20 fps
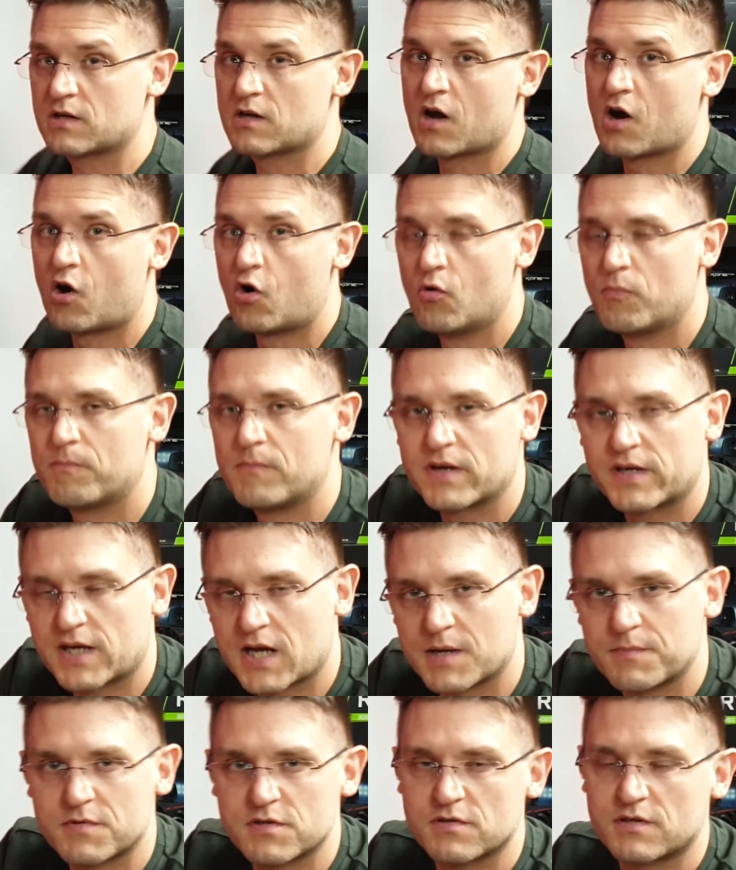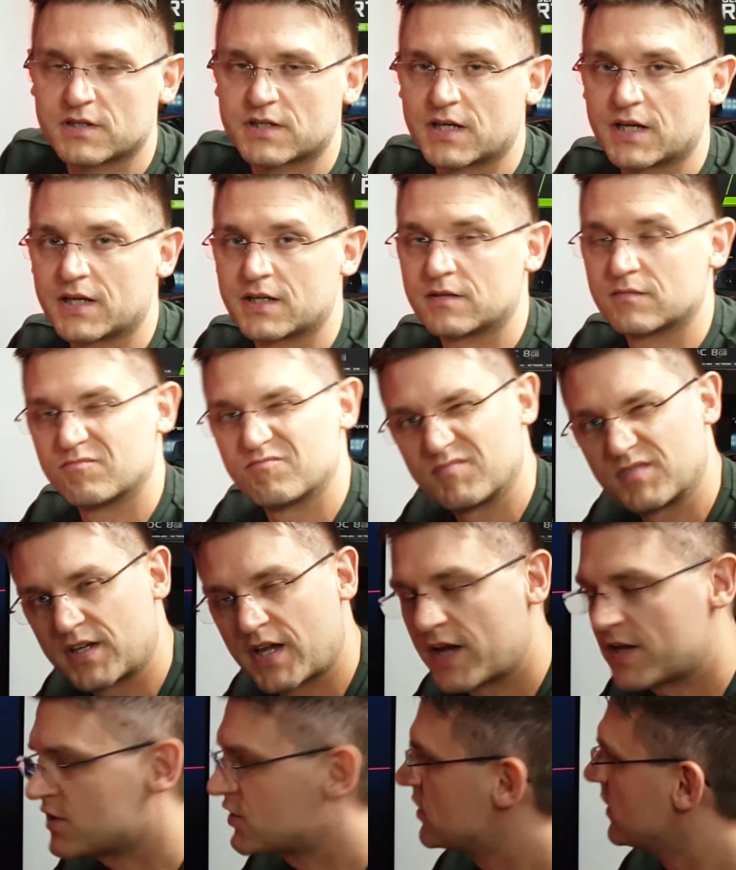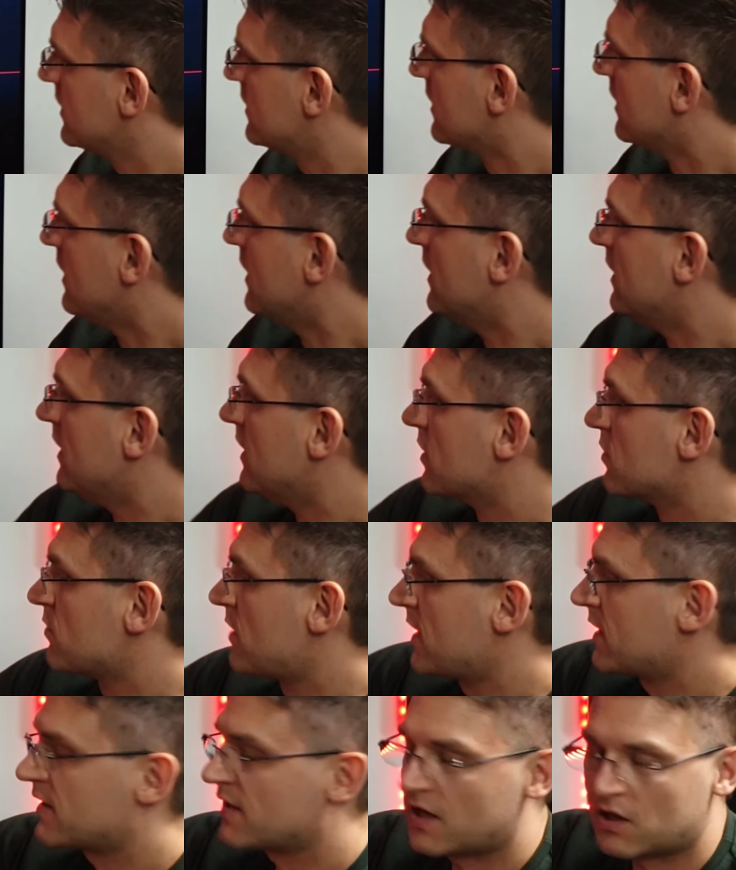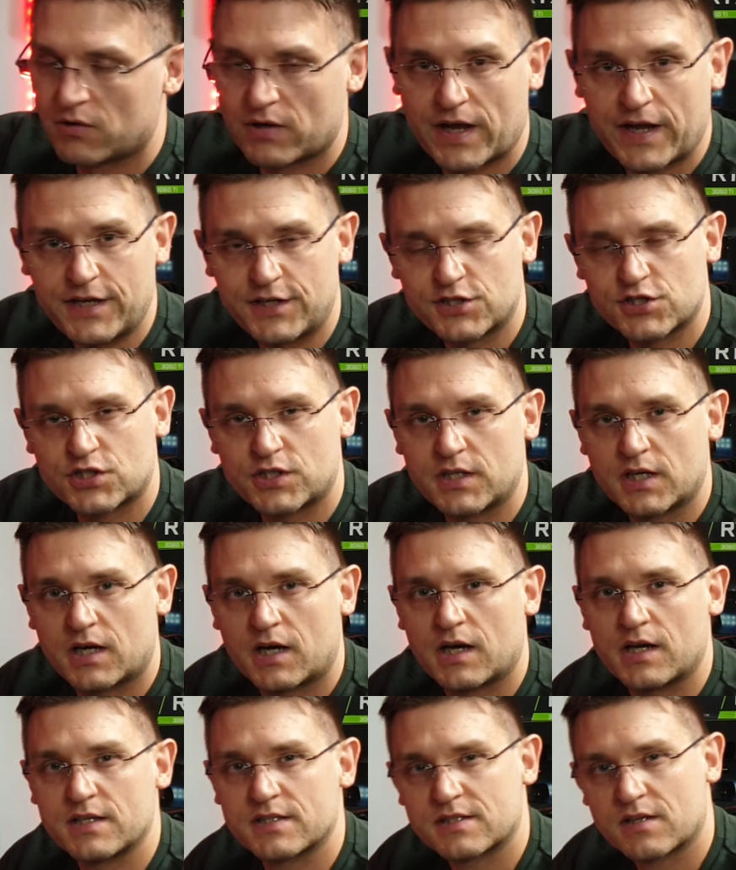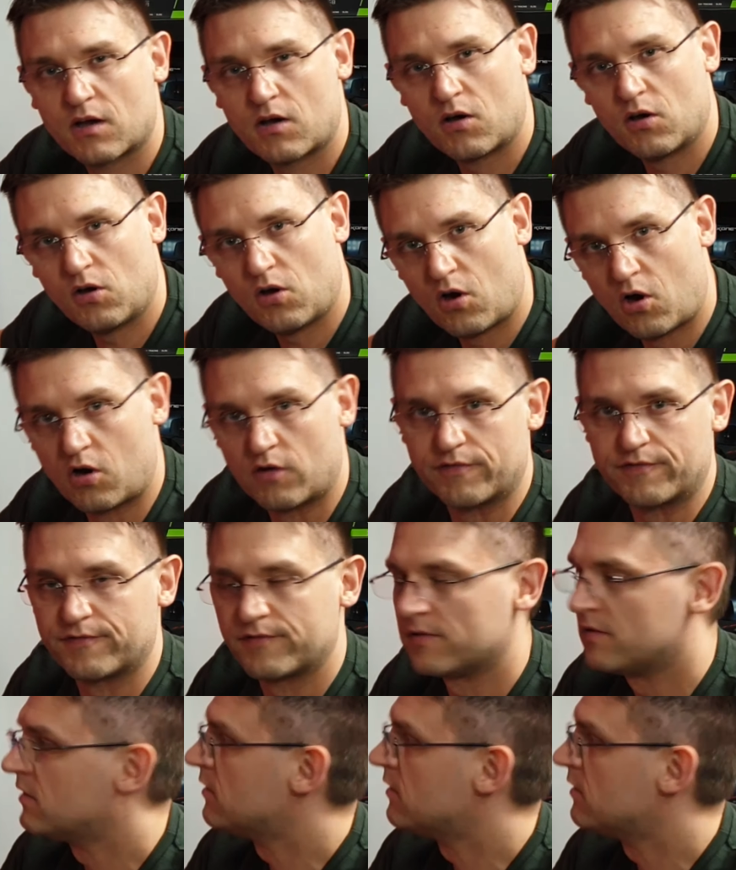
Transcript: and I hope my camera can catch it. Right now HDR is off,